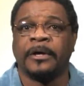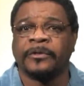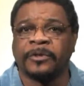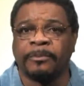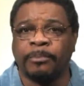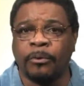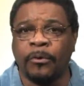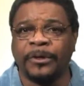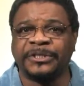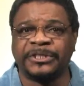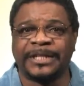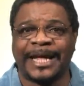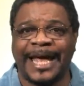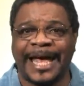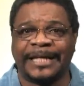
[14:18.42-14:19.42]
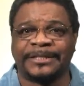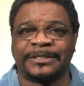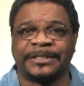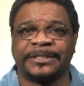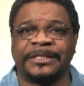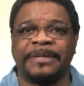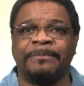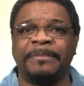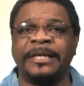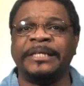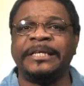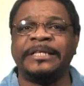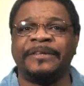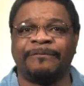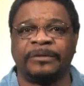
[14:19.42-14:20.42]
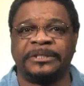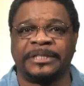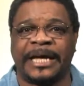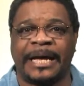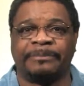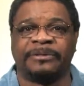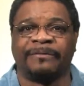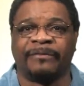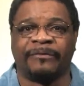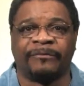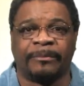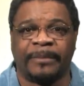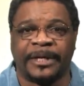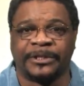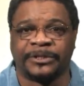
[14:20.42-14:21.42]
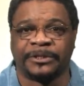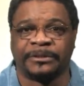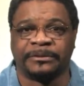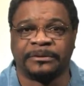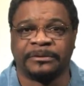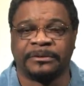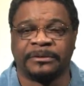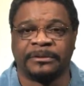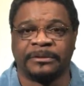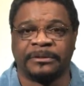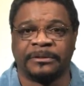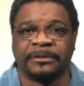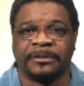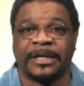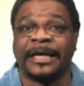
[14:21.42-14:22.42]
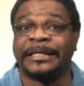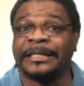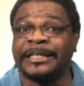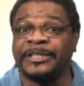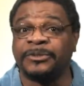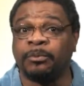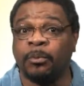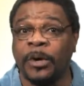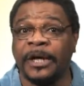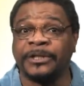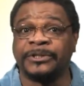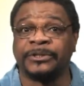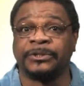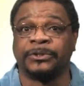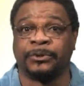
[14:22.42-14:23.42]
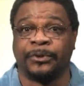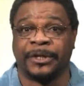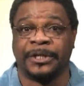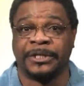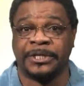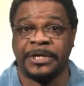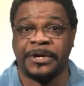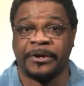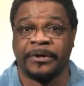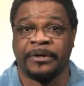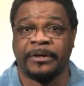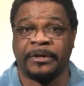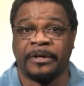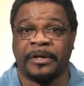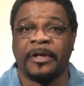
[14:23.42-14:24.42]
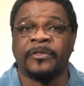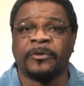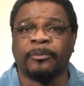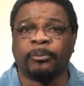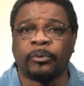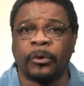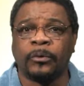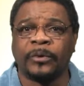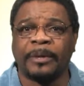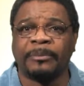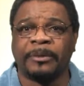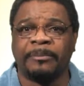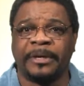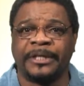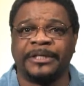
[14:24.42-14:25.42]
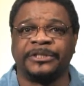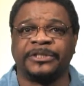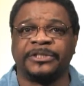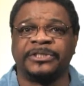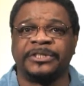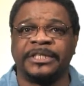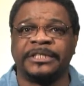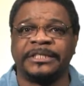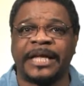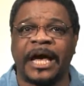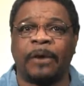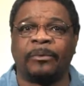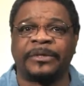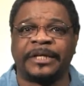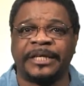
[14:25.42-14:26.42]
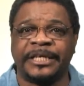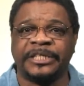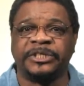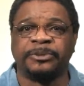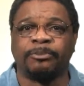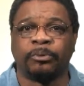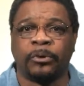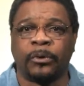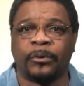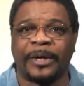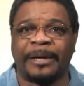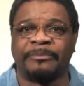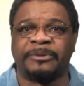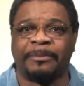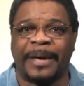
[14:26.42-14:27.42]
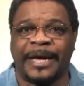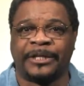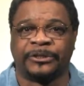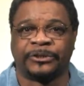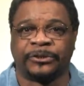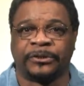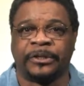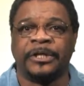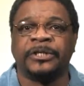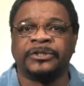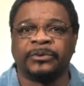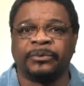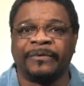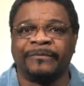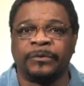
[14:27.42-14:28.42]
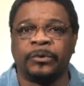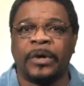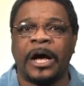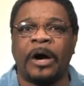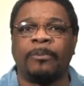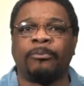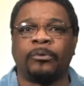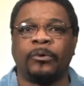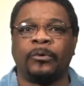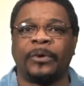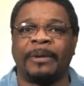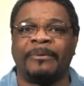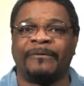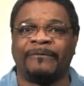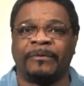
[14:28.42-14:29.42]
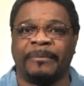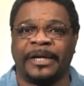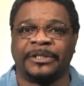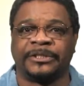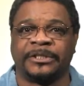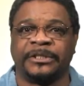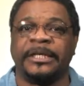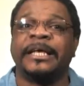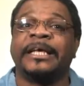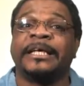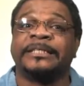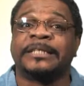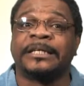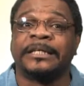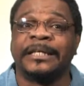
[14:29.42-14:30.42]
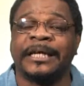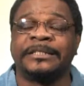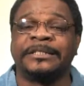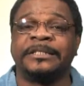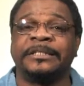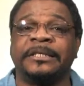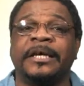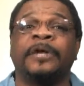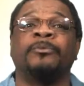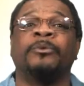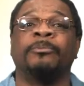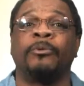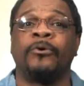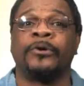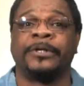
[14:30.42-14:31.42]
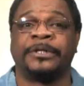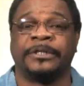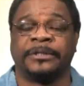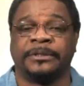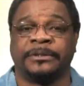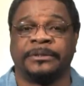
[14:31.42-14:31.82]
The board should ask to see many different types of information. At least once during a year, the program committee should sit down with each program's manager to review how program information is collected and reported.